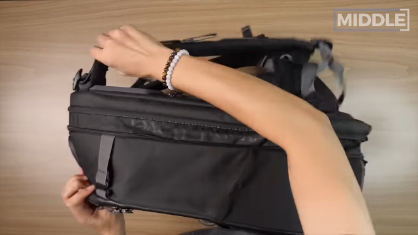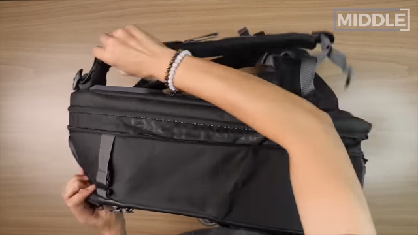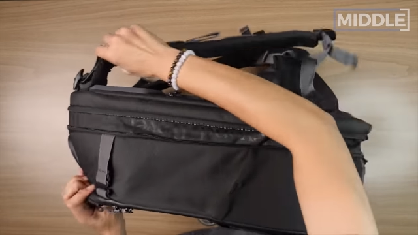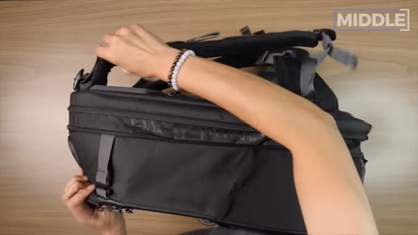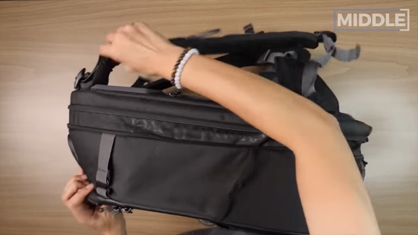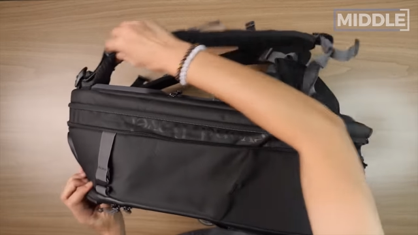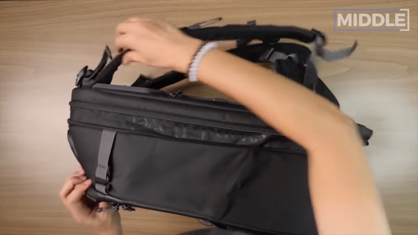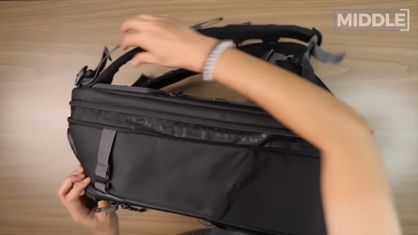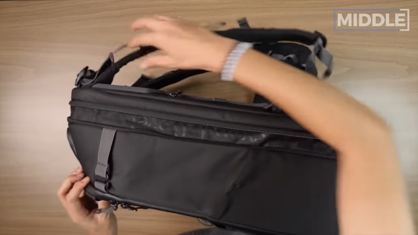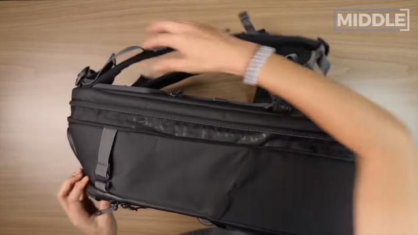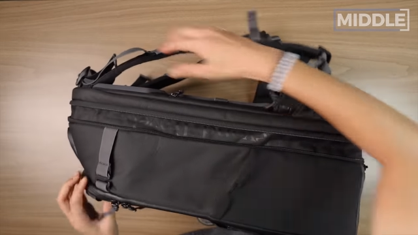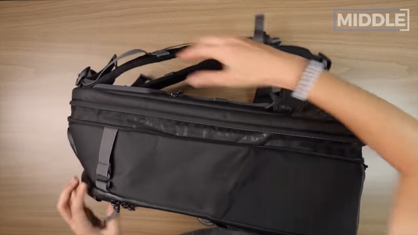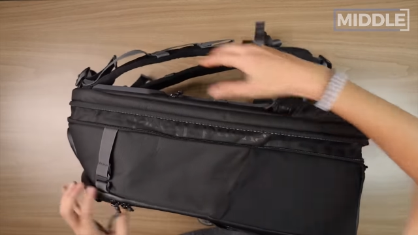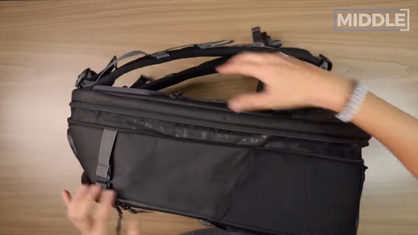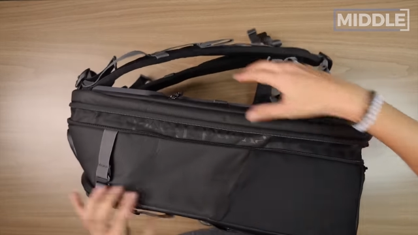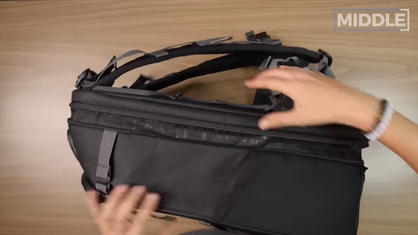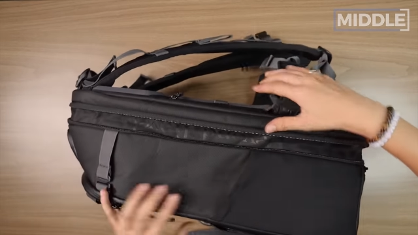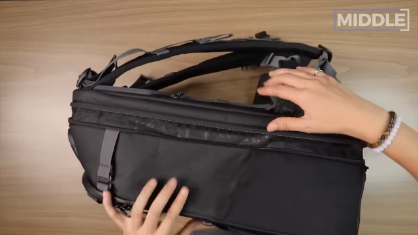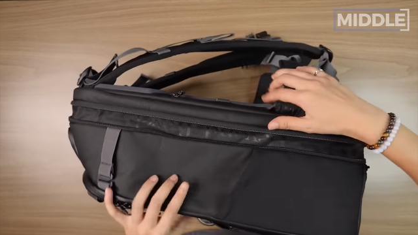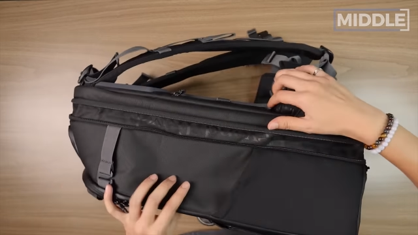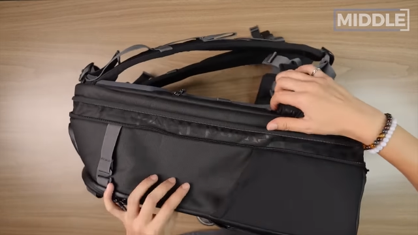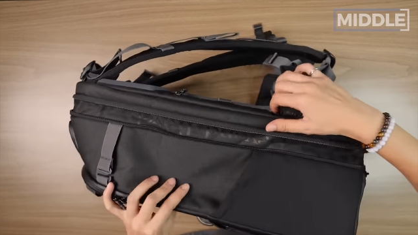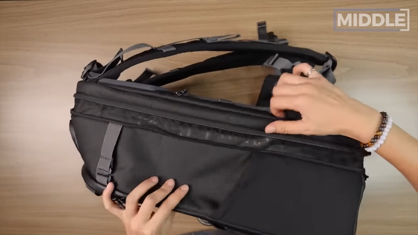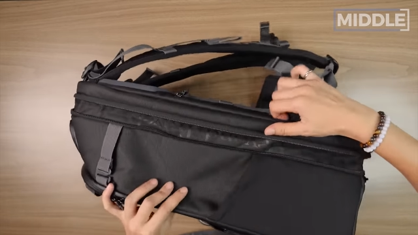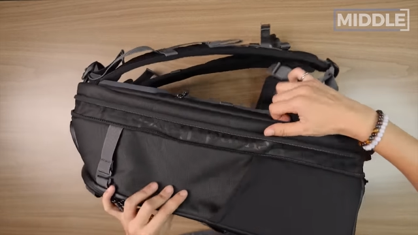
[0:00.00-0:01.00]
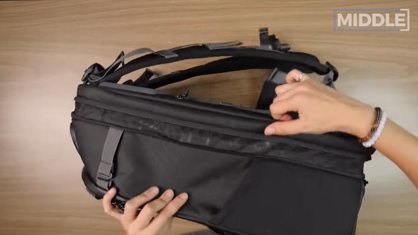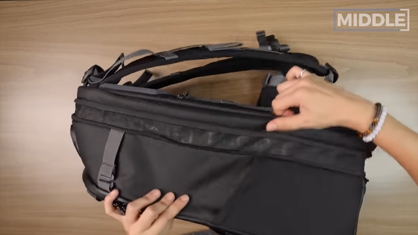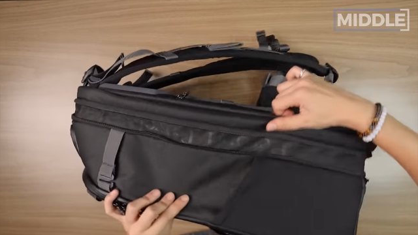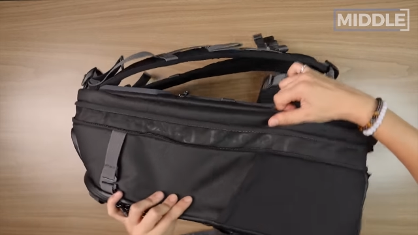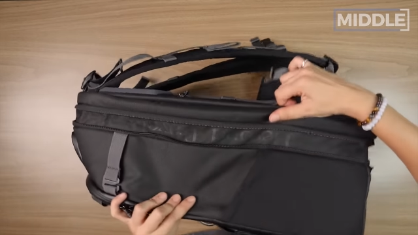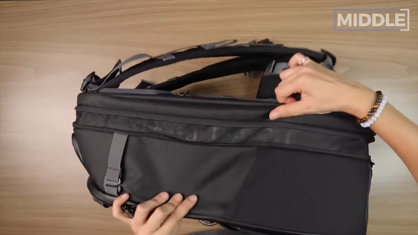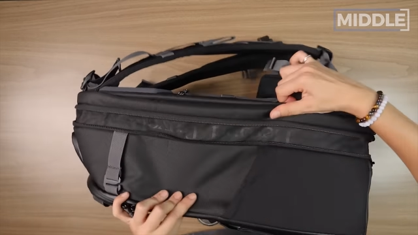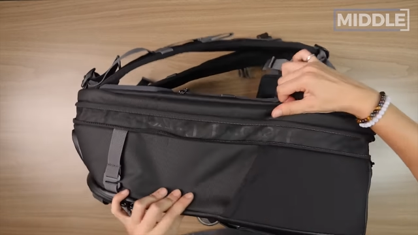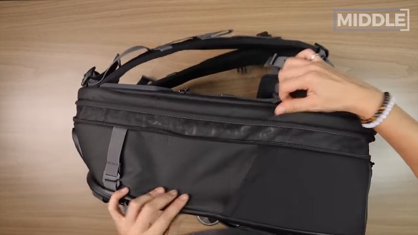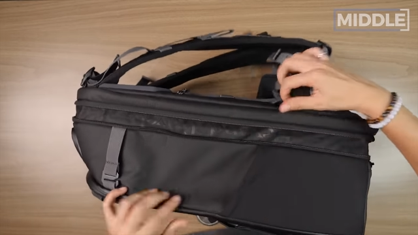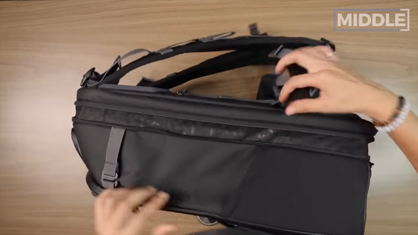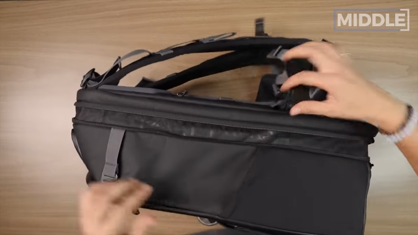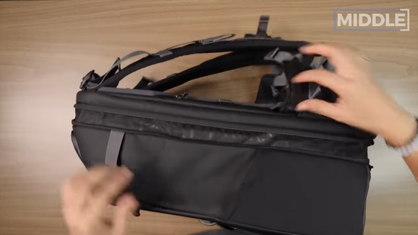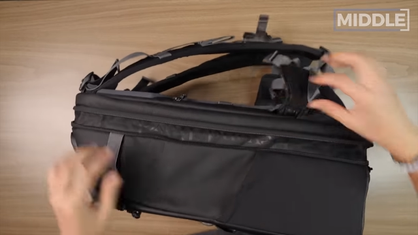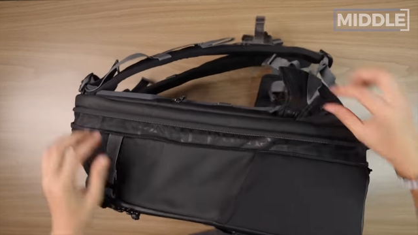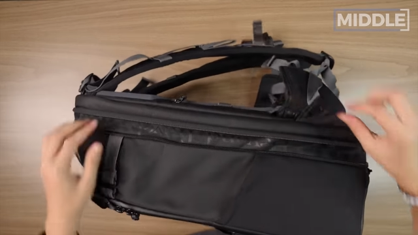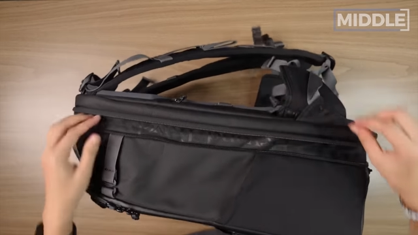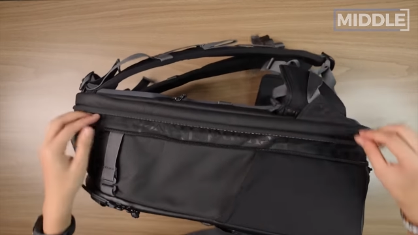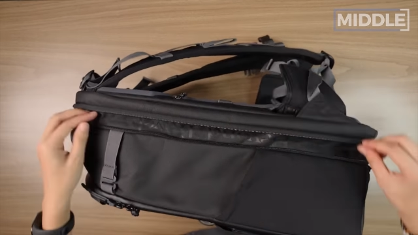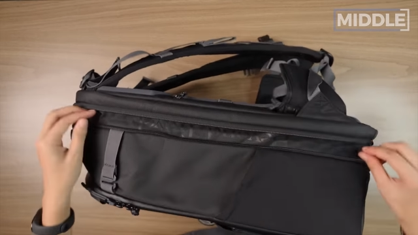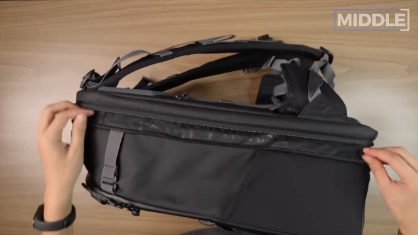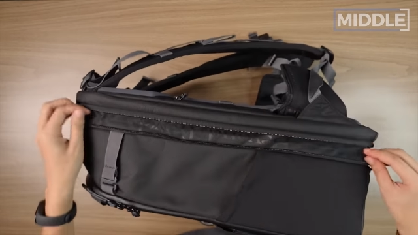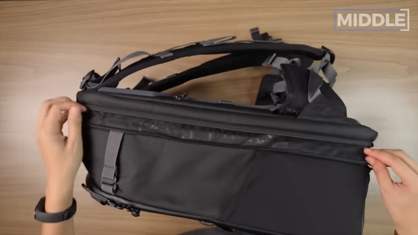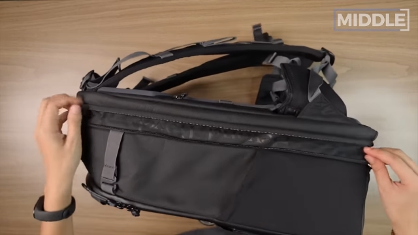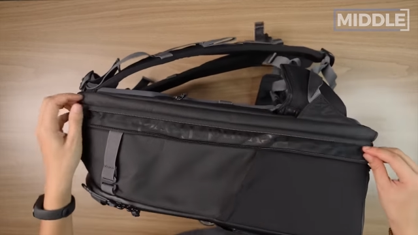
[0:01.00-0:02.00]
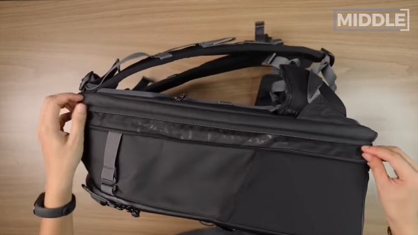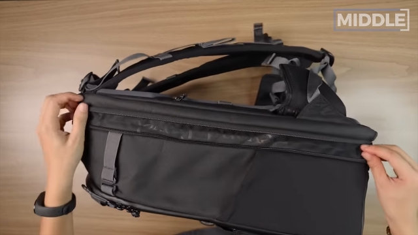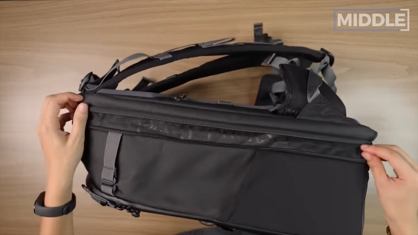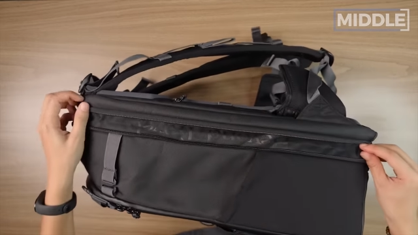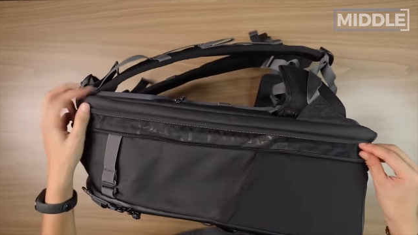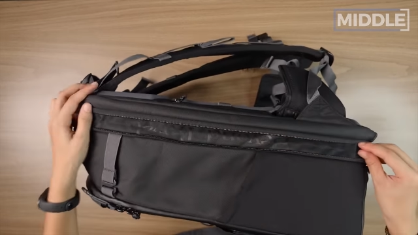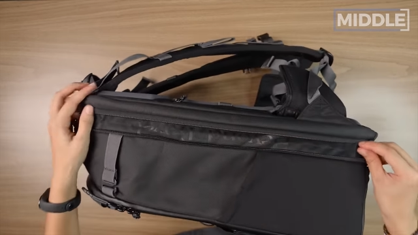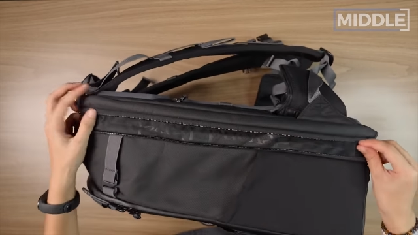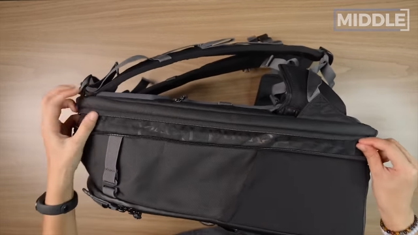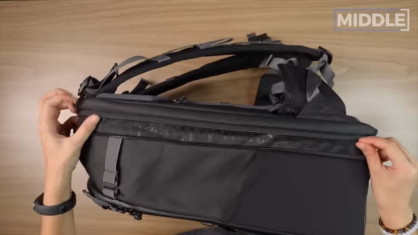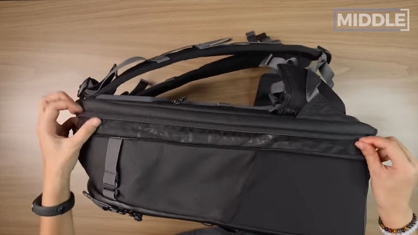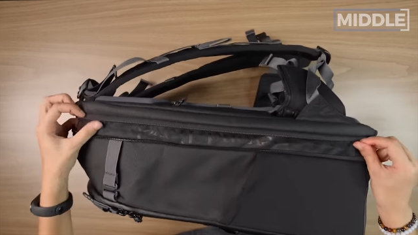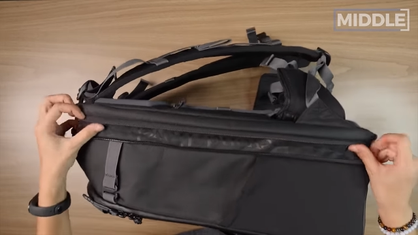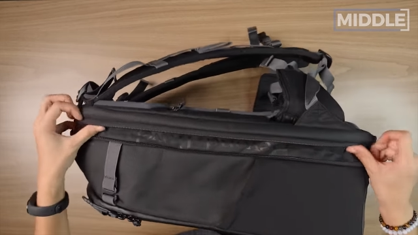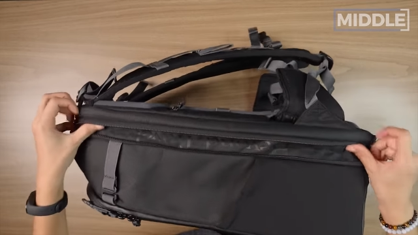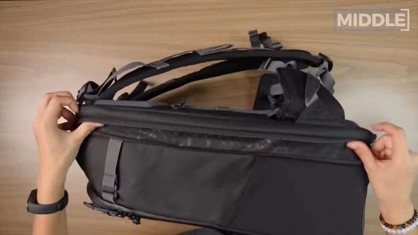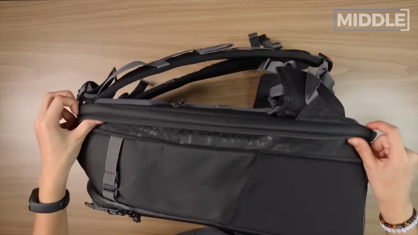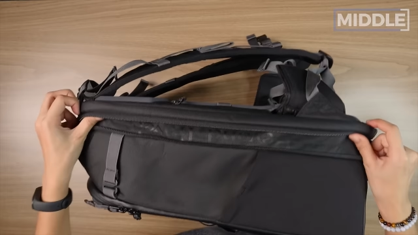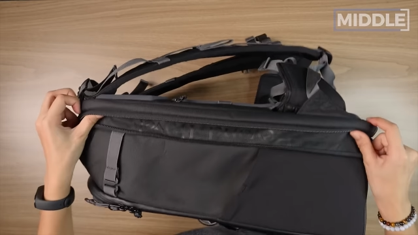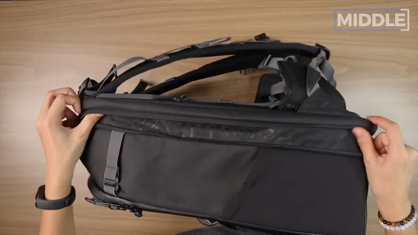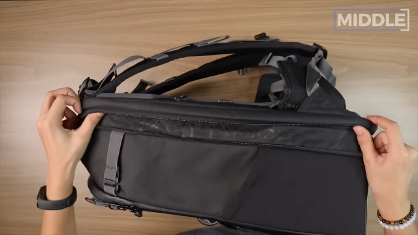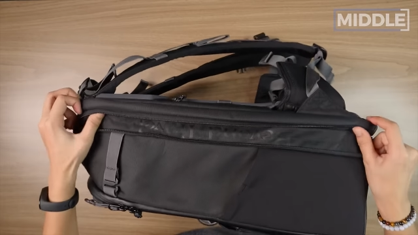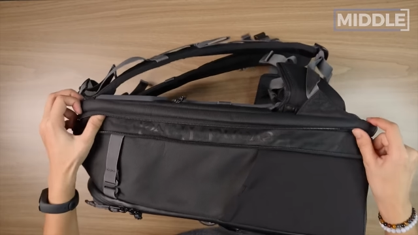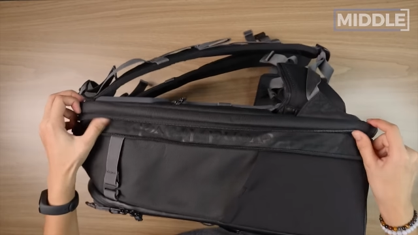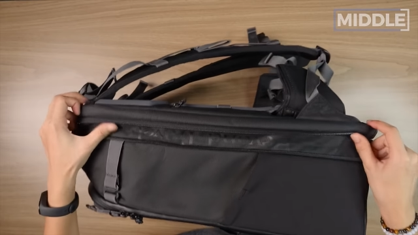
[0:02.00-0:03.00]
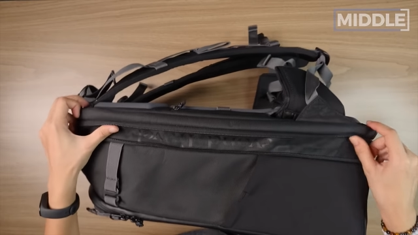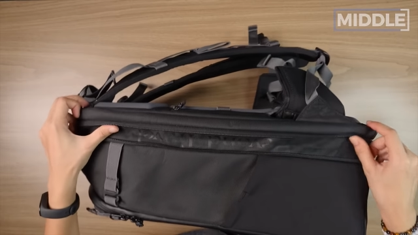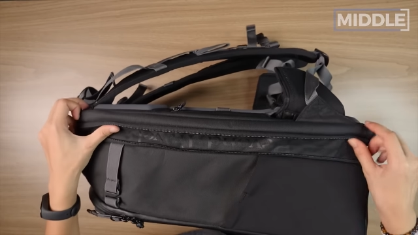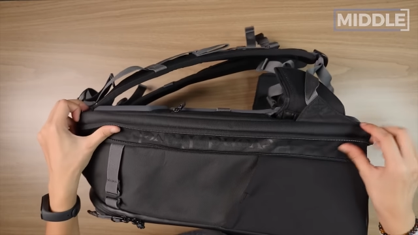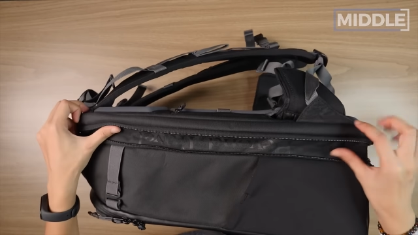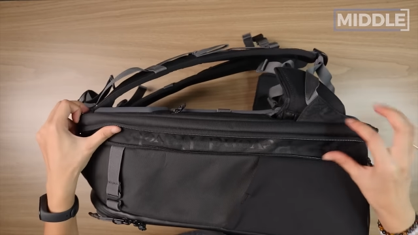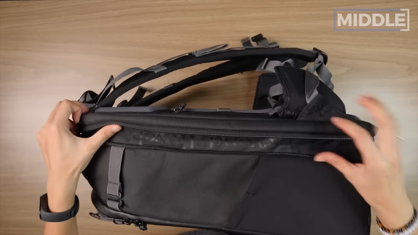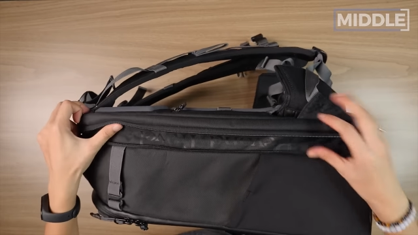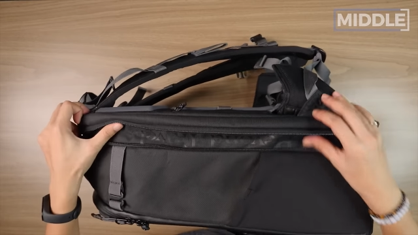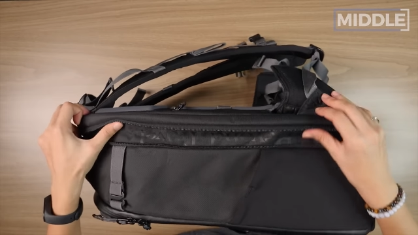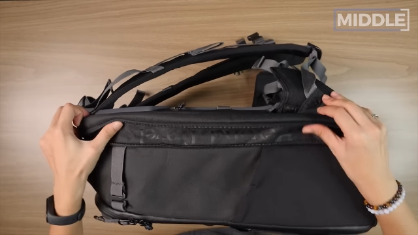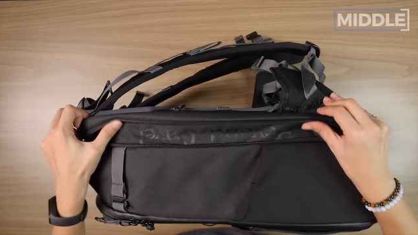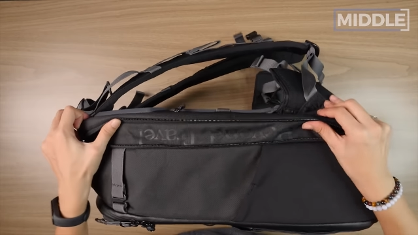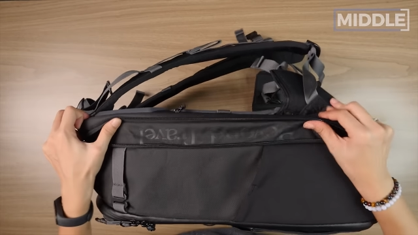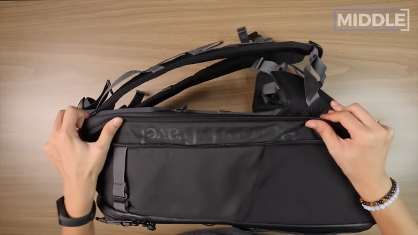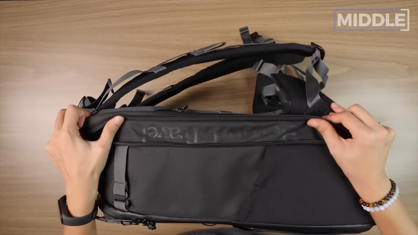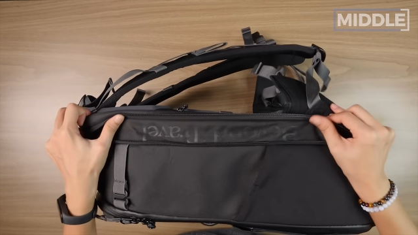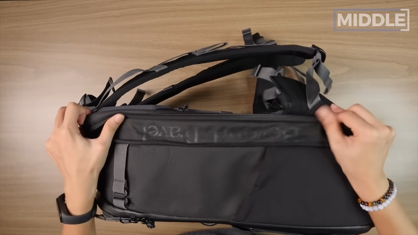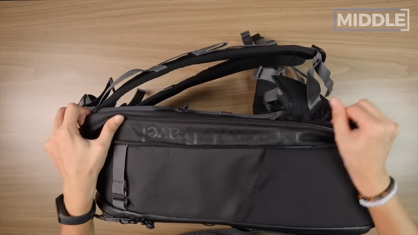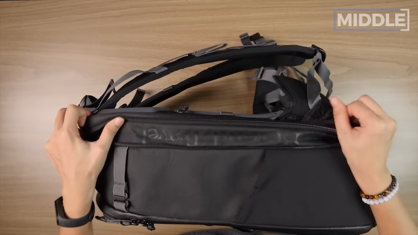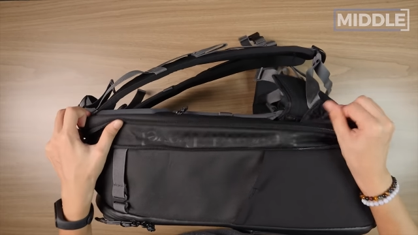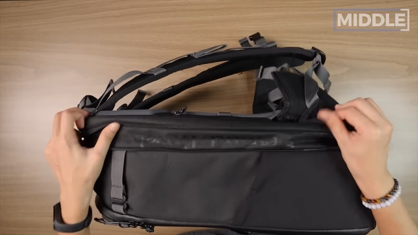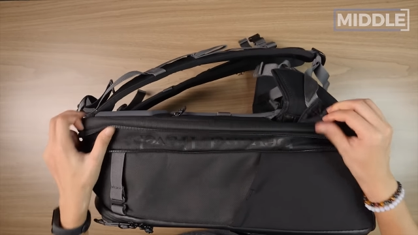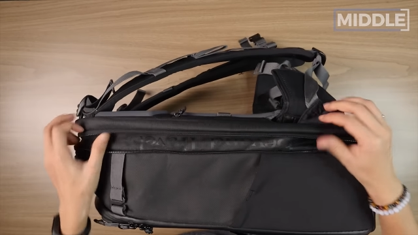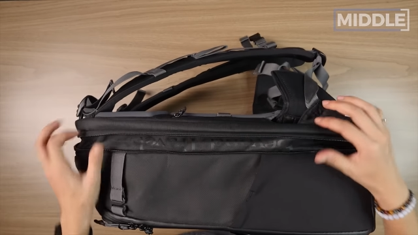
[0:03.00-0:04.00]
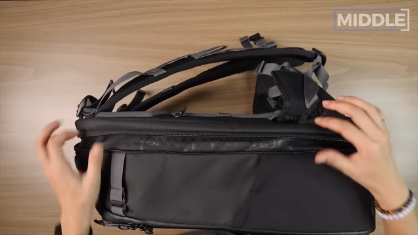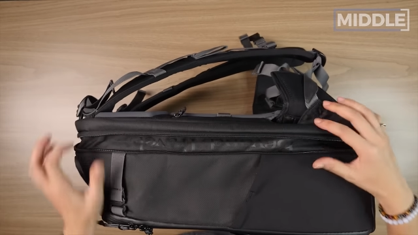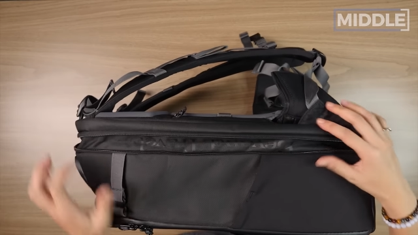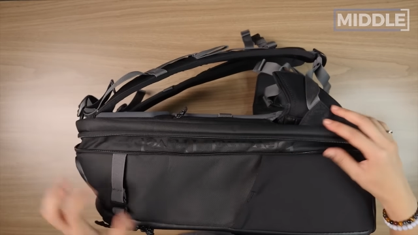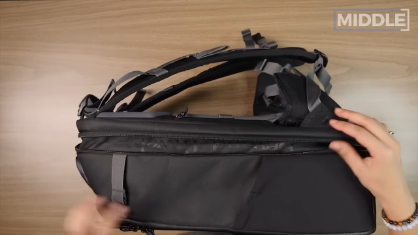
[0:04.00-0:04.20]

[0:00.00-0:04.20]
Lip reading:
No face is visible, so there are no lips to read.